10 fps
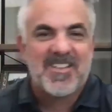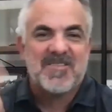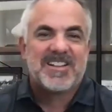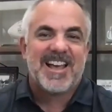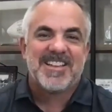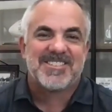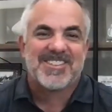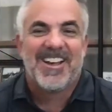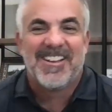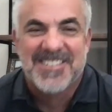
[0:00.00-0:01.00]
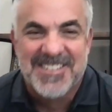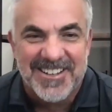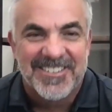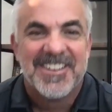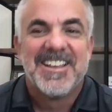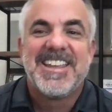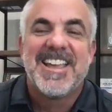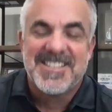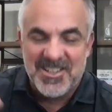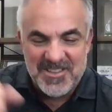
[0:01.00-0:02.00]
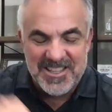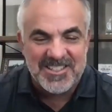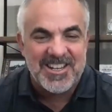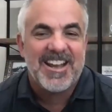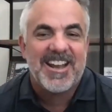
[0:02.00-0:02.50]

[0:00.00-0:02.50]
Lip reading: I have my glasses off. So yeah, send me the chat.